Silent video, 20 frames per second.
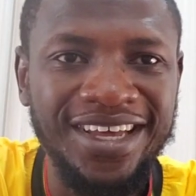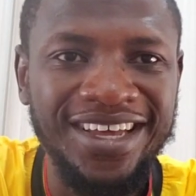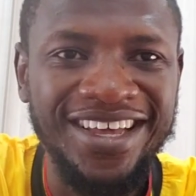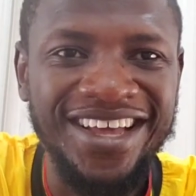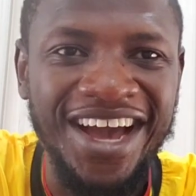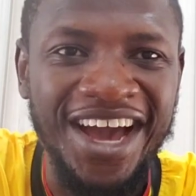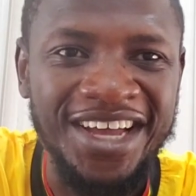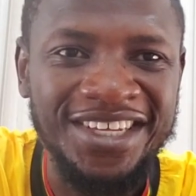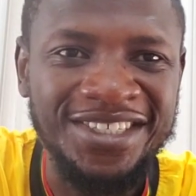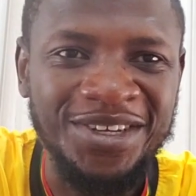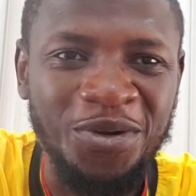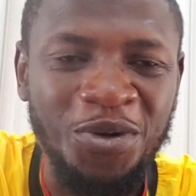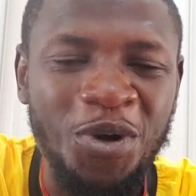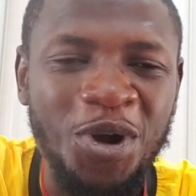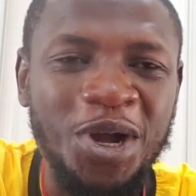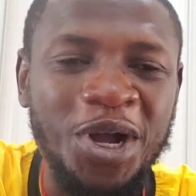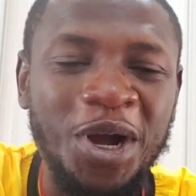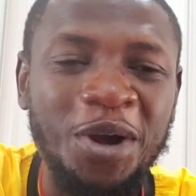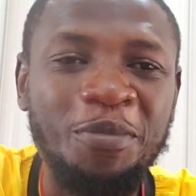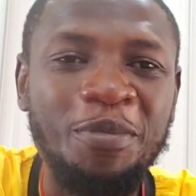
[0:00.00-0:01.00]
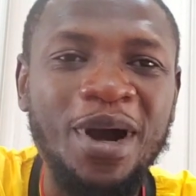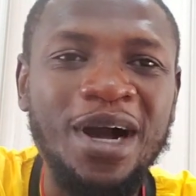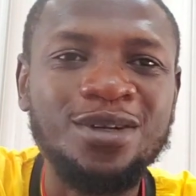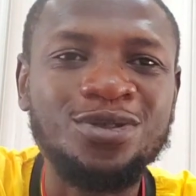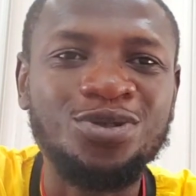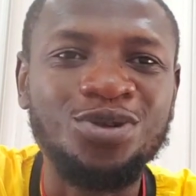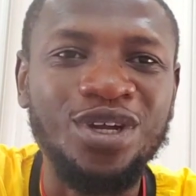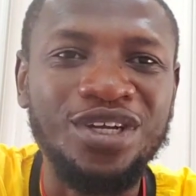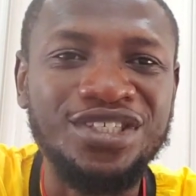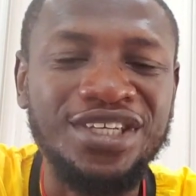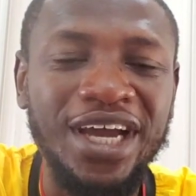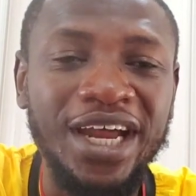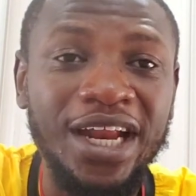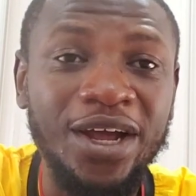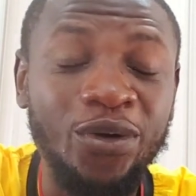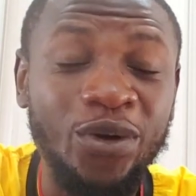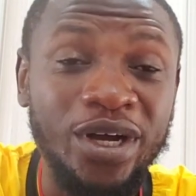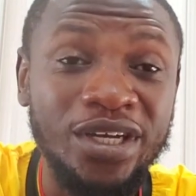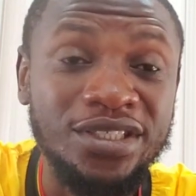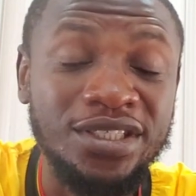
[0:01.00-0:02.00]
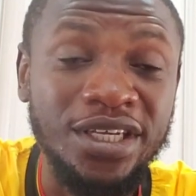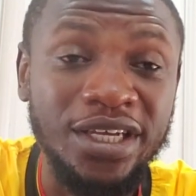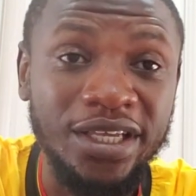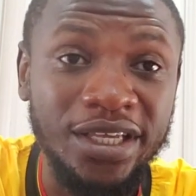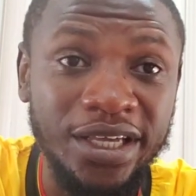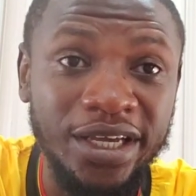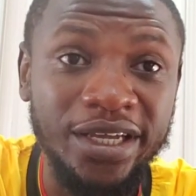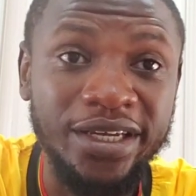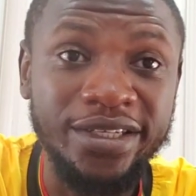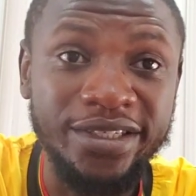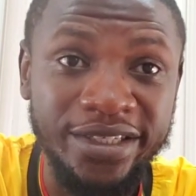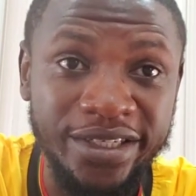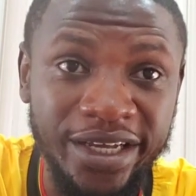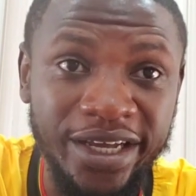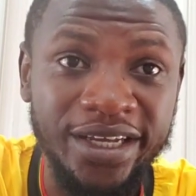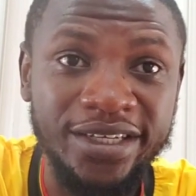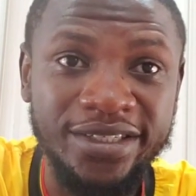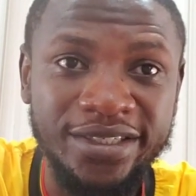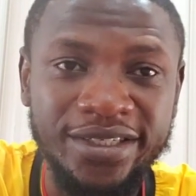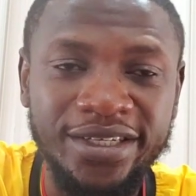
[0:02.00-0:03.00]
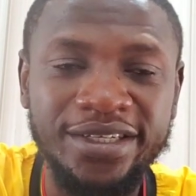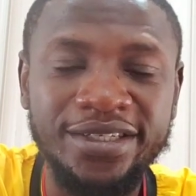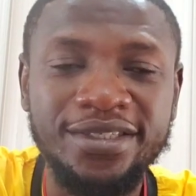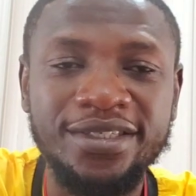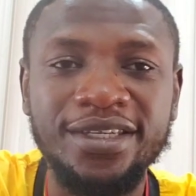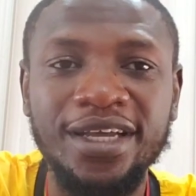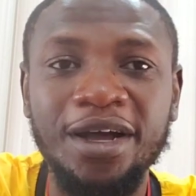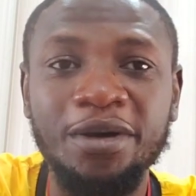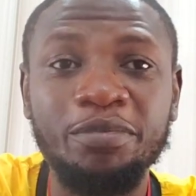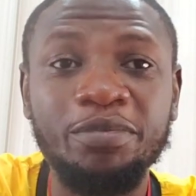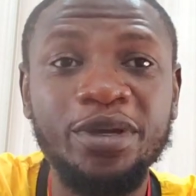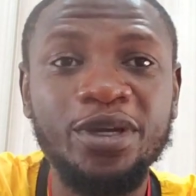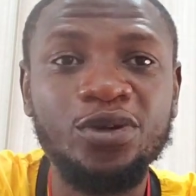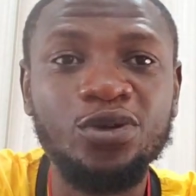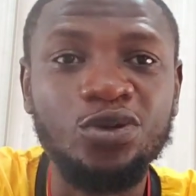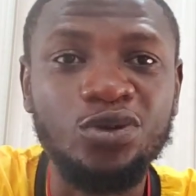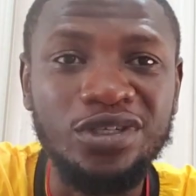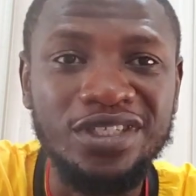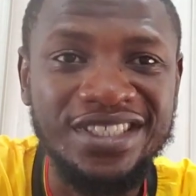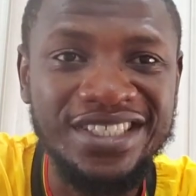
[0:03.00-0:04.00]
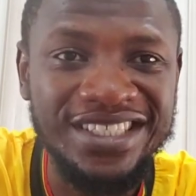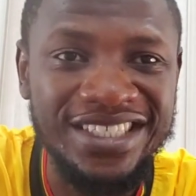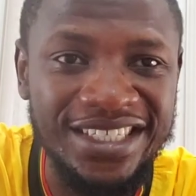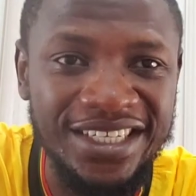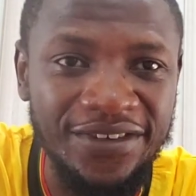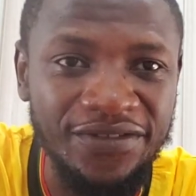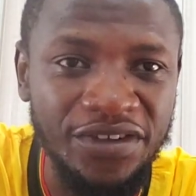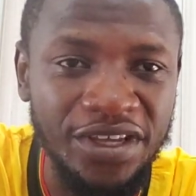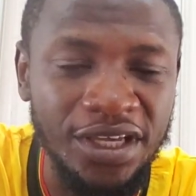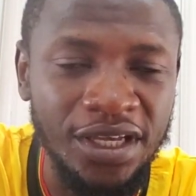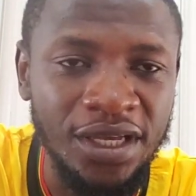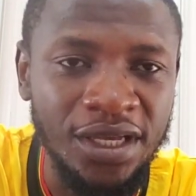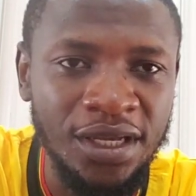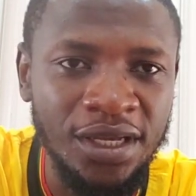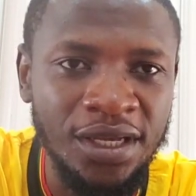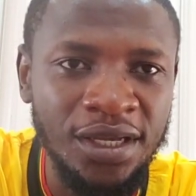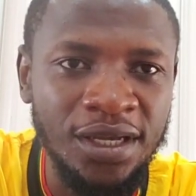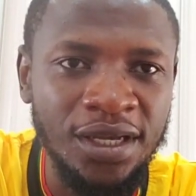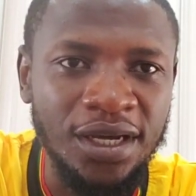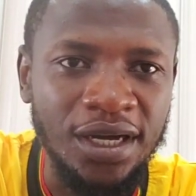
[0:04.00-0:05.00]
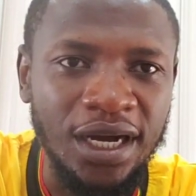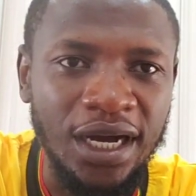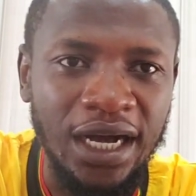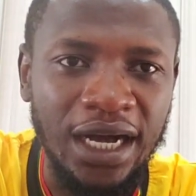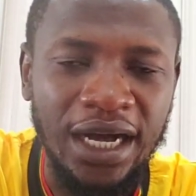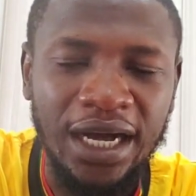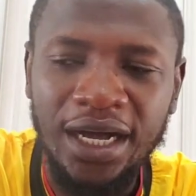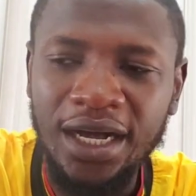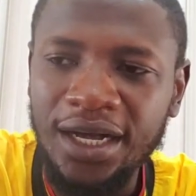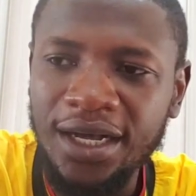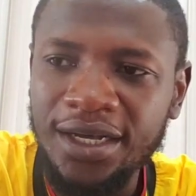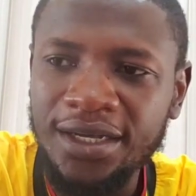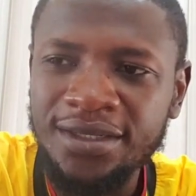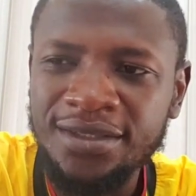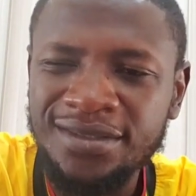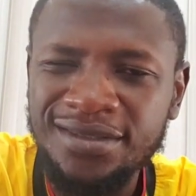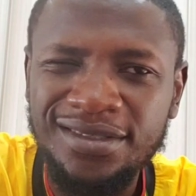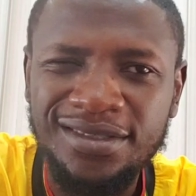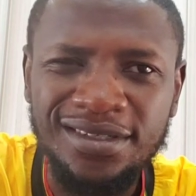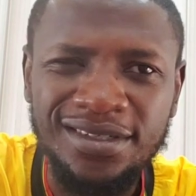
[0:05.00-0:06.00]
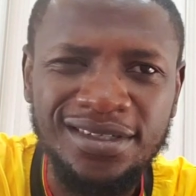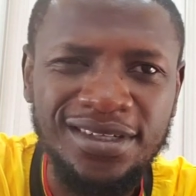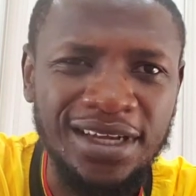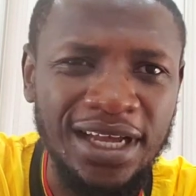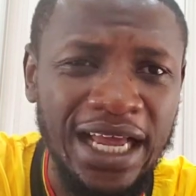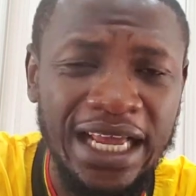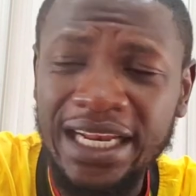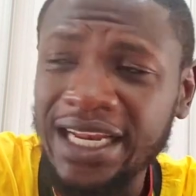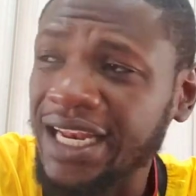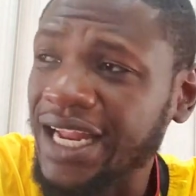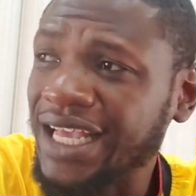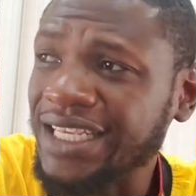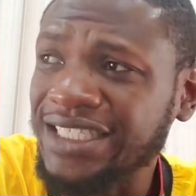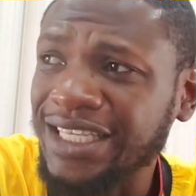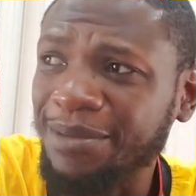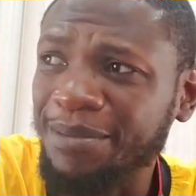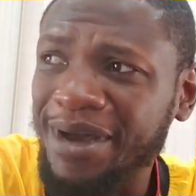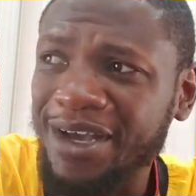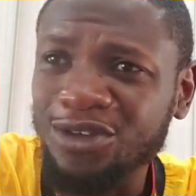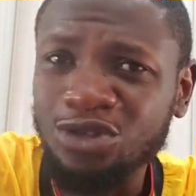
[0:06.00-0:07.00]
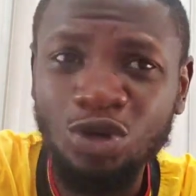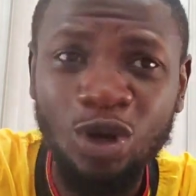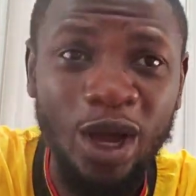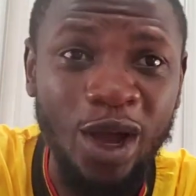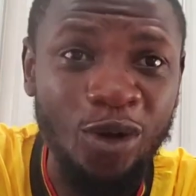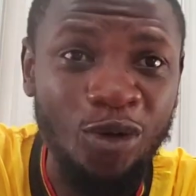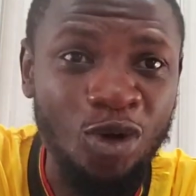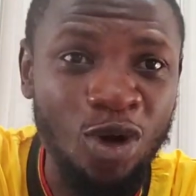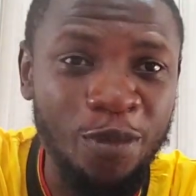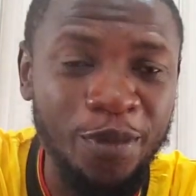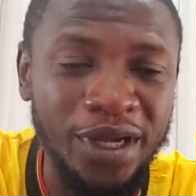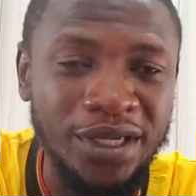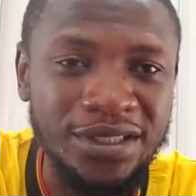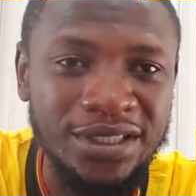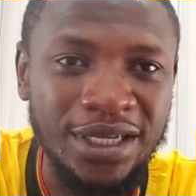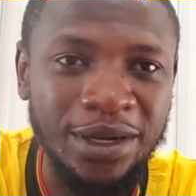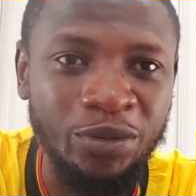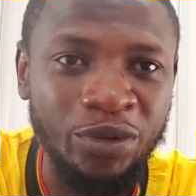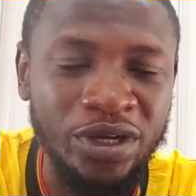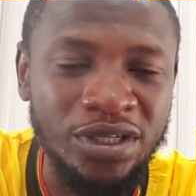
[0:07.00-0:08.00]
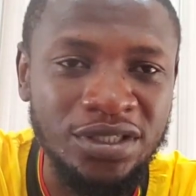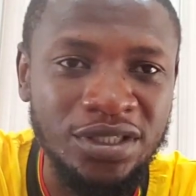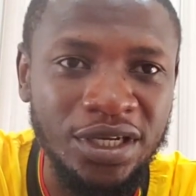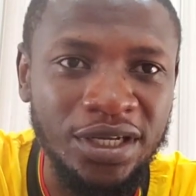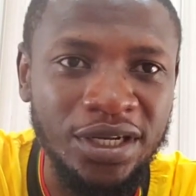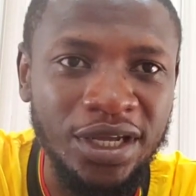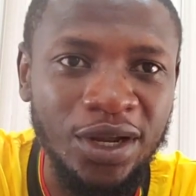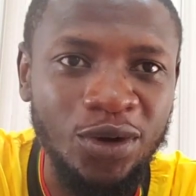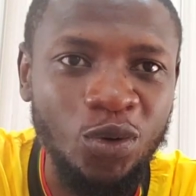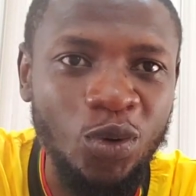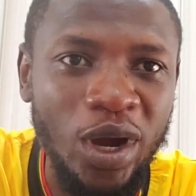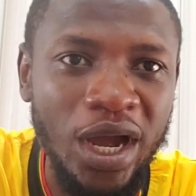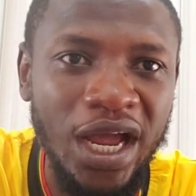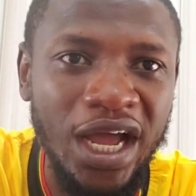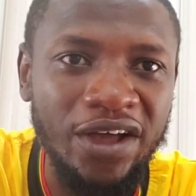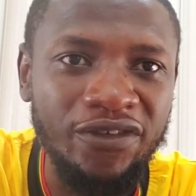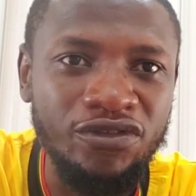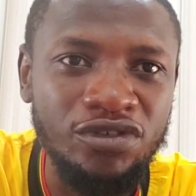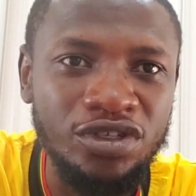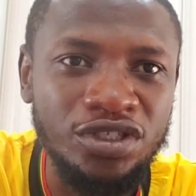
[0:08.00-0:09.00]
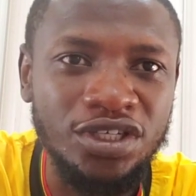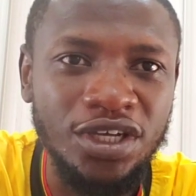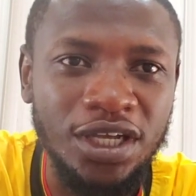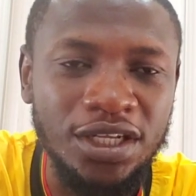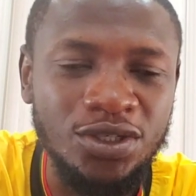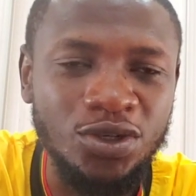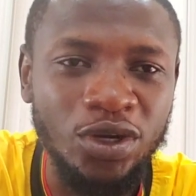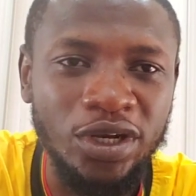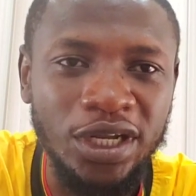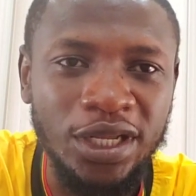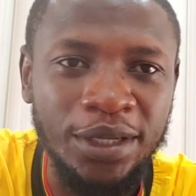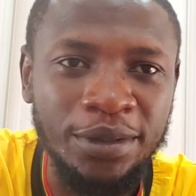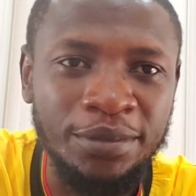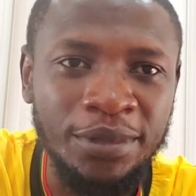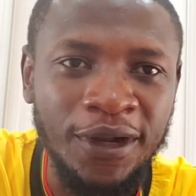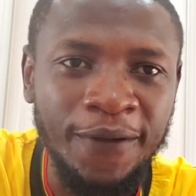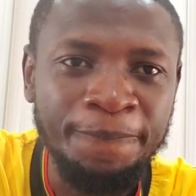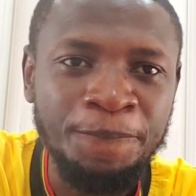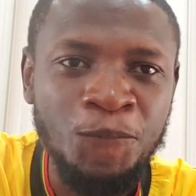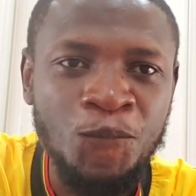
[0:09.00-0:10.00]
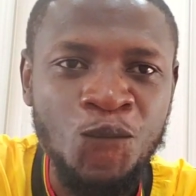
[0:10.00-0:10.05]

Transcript: Hey guys, hey, welcome back to the channel once again. Yes, this is Bedu TV. Last time I saw a comment, someone saying that why have you changed your name?